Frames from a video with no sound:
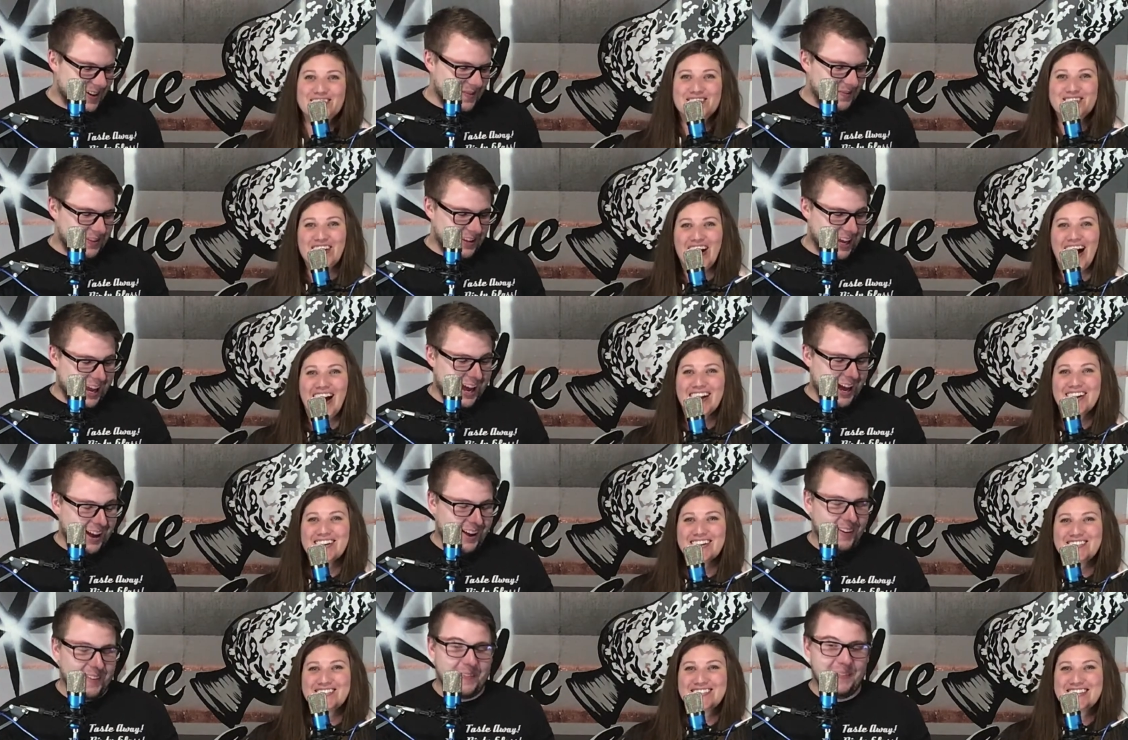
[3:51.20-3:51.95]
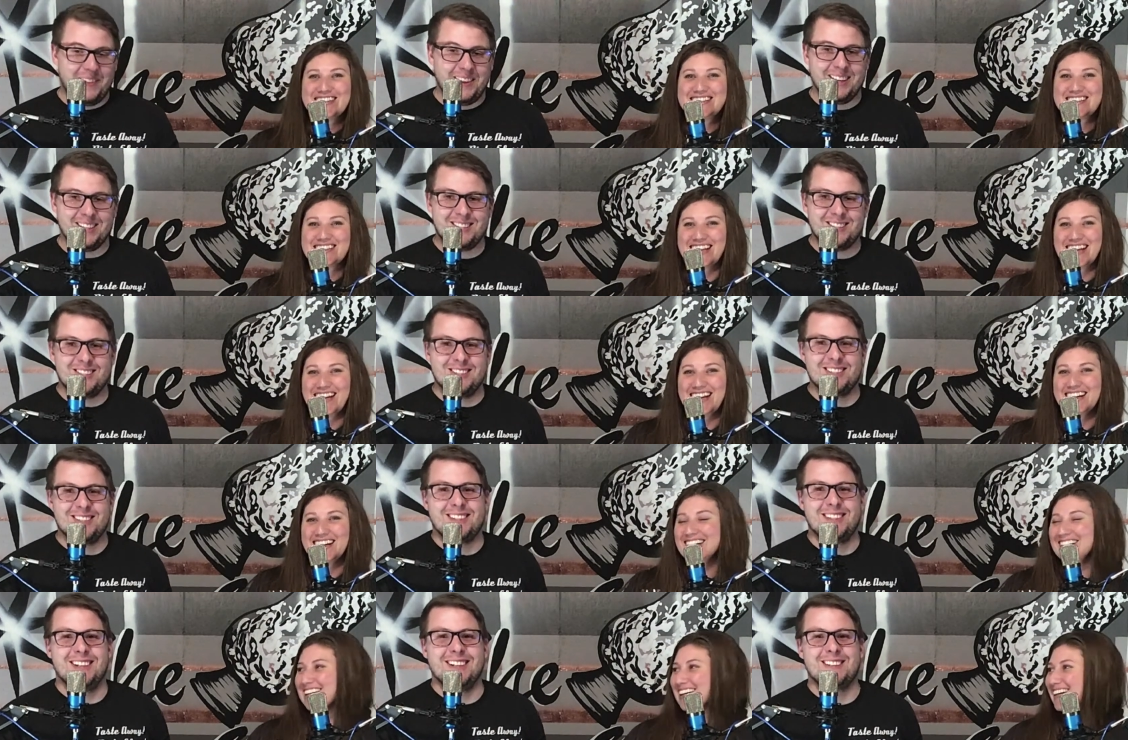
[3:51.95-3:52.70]
Speaker 1: Pirate whiskey. This
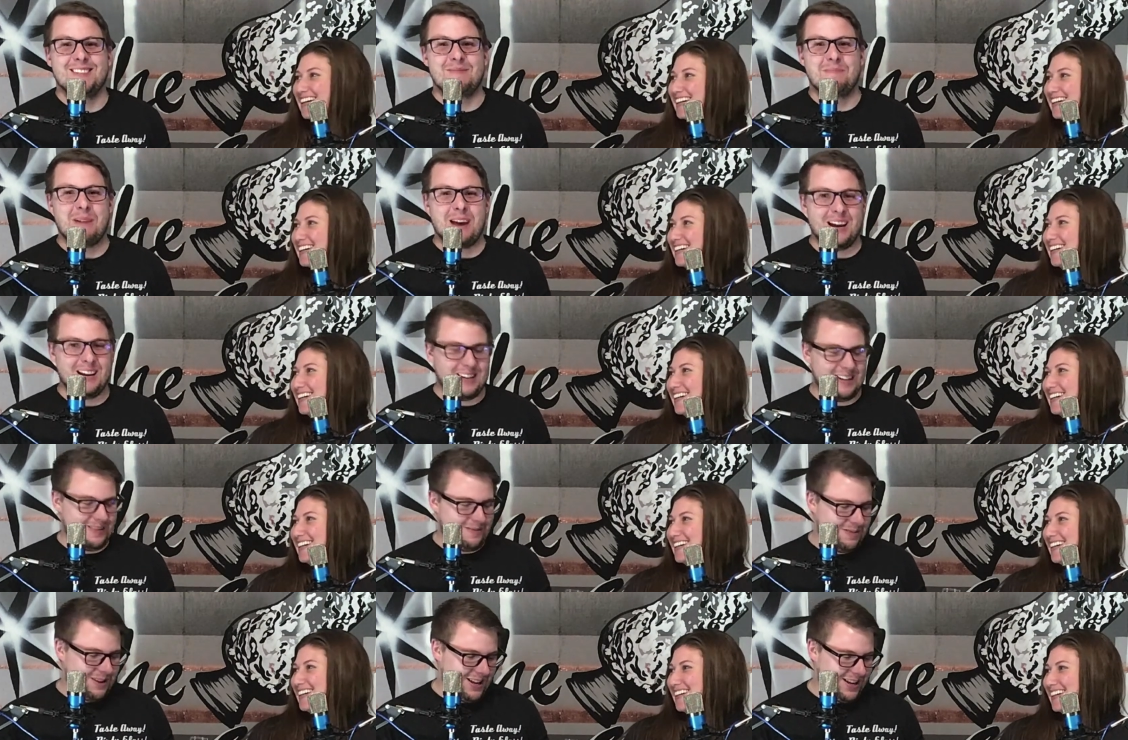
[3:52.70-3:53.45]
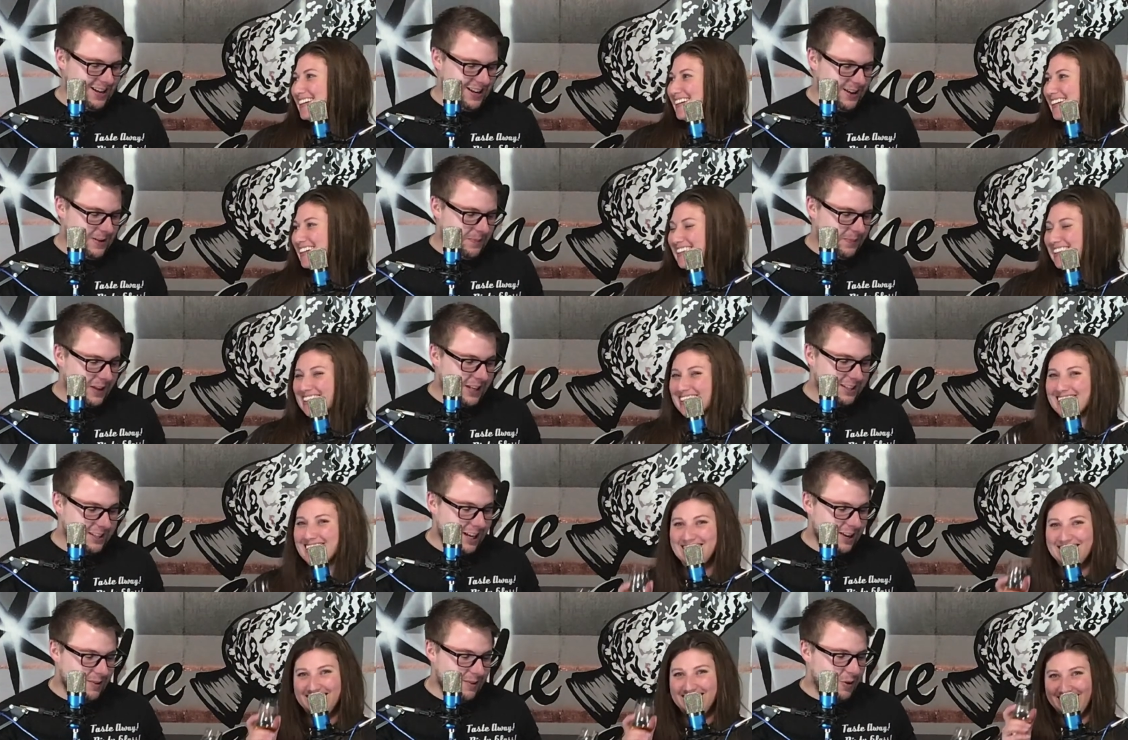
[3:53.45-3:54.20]
just is made to be. It's
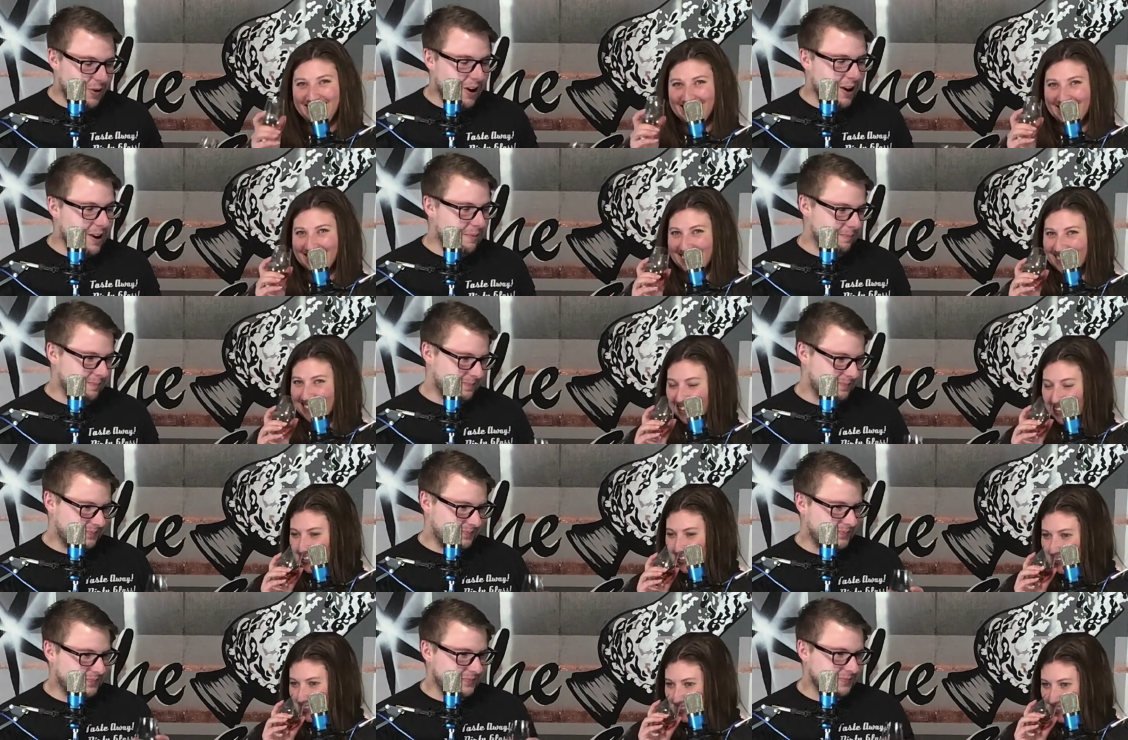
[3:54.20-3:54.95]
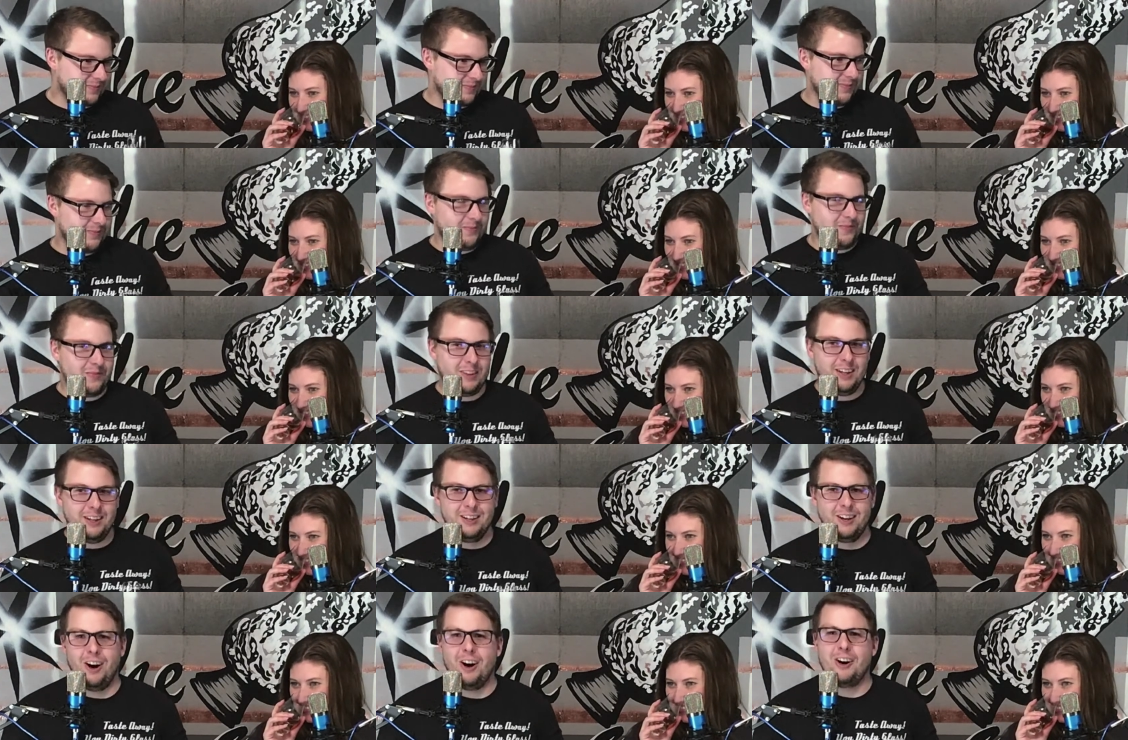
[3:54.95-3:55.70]
not even rum.
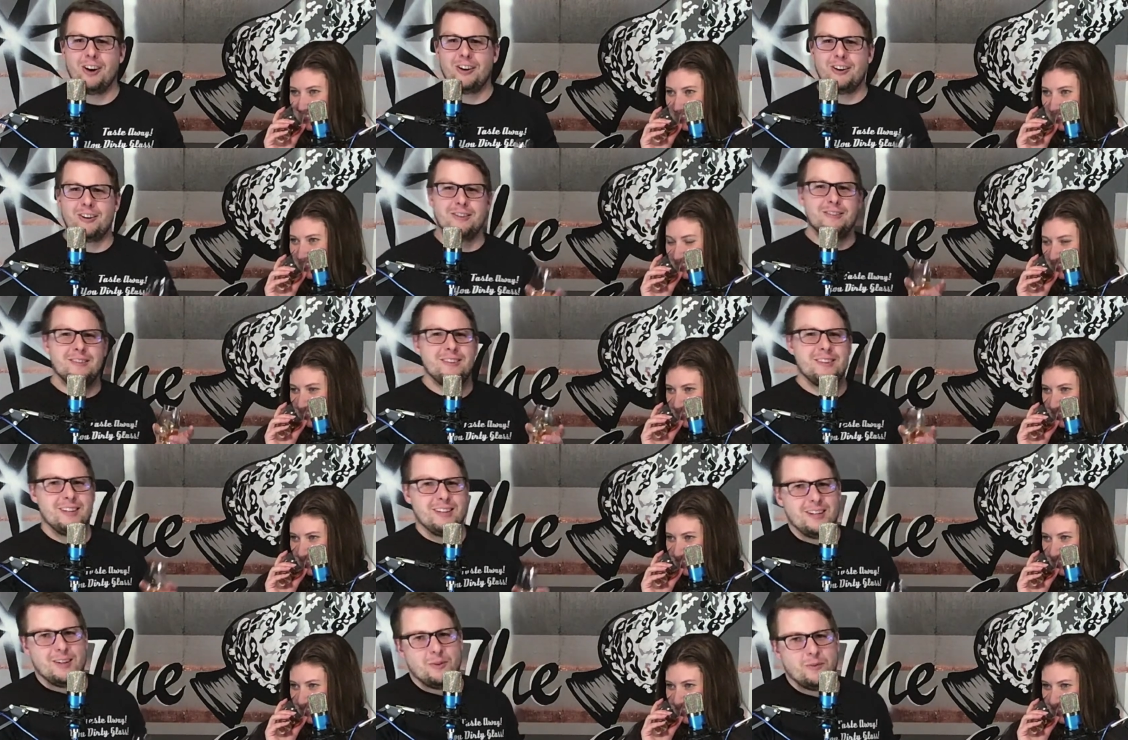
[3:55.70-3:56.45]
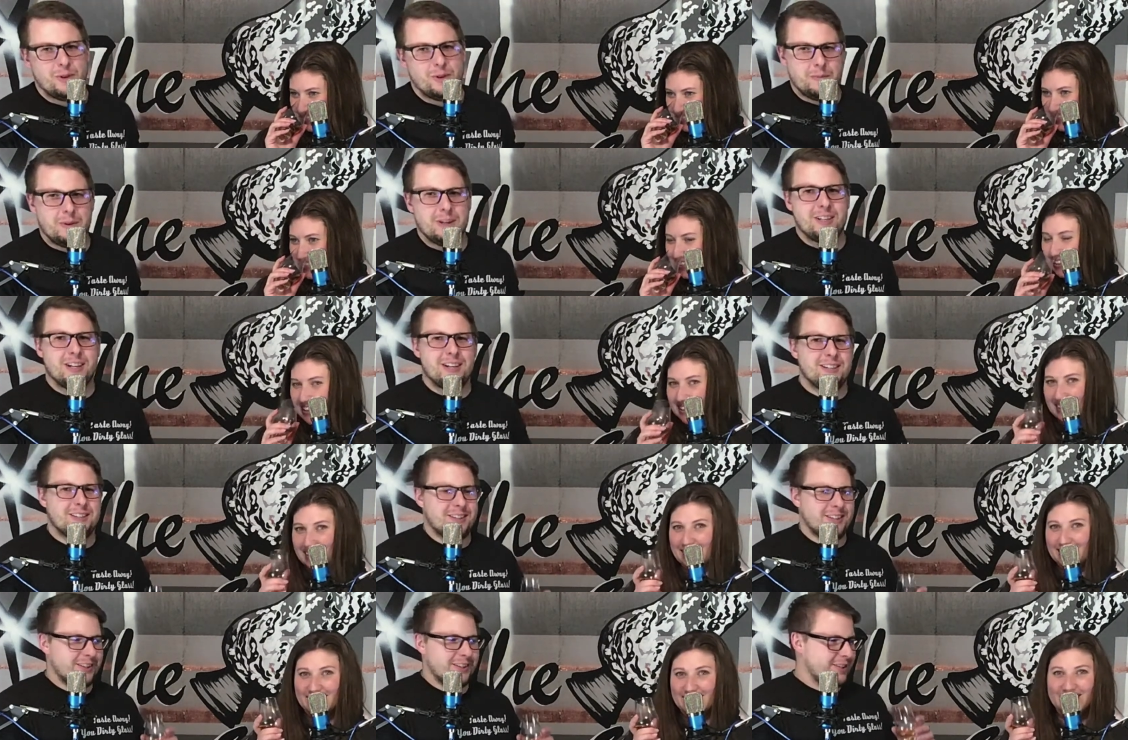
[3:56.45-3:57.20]
Hard we be
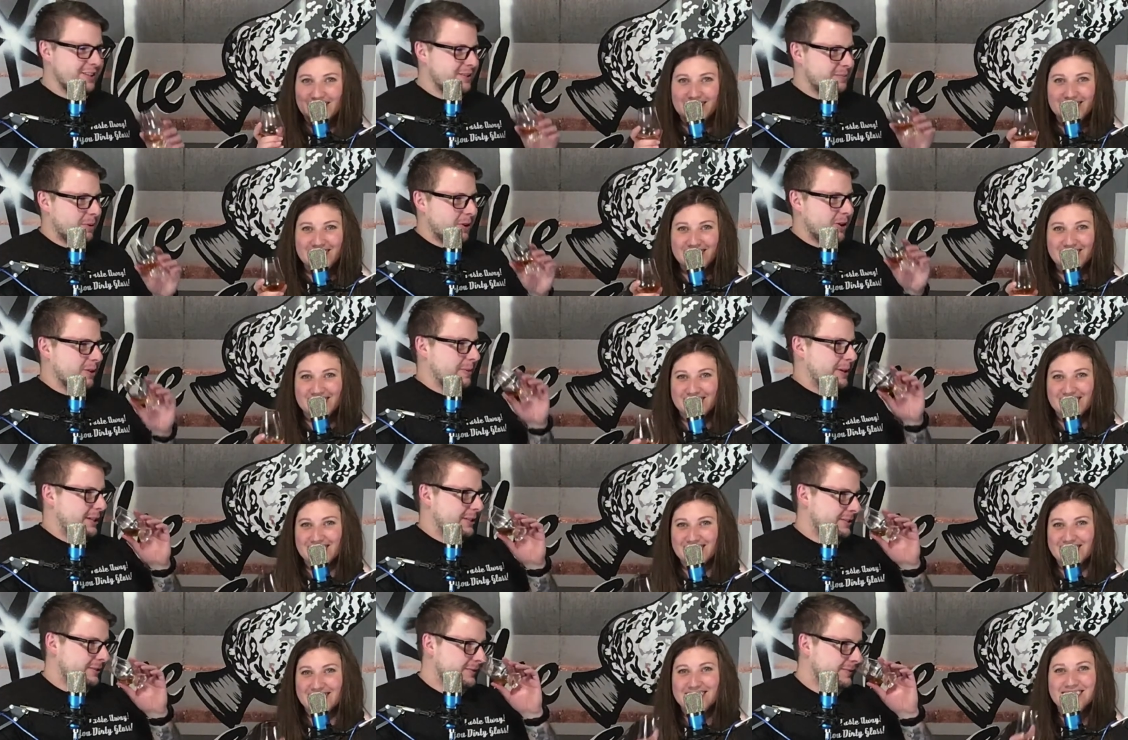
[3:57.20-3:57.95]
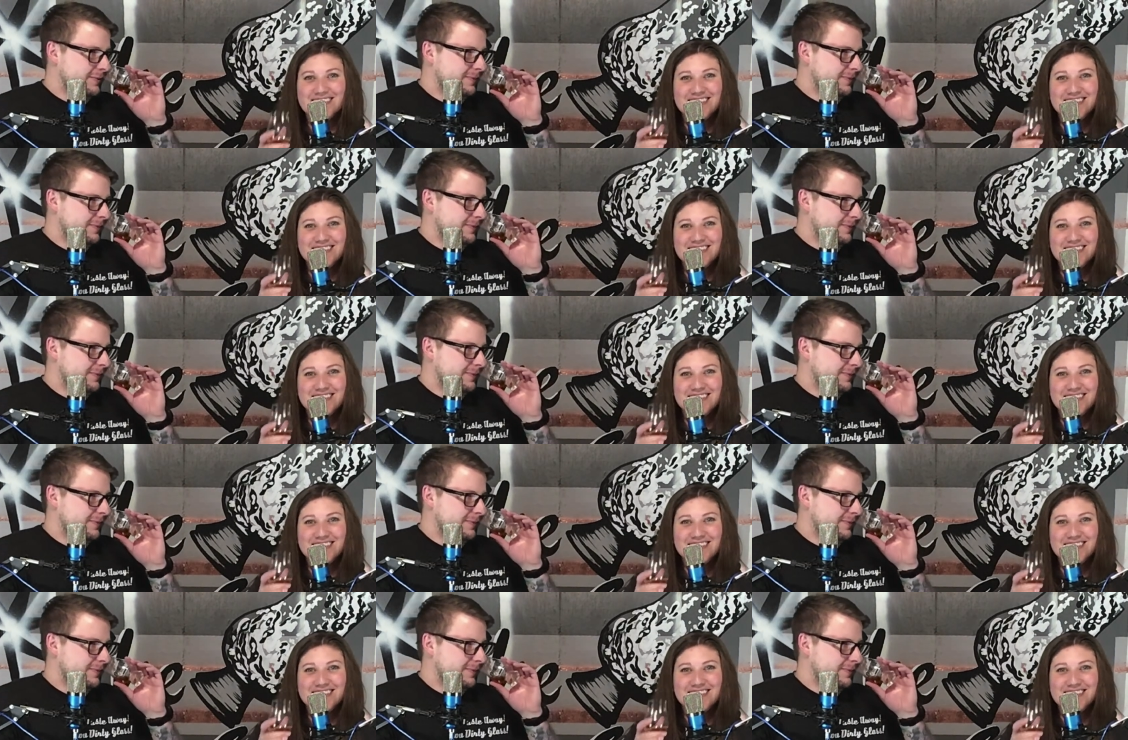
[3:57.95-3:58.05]
tasting these bourbon.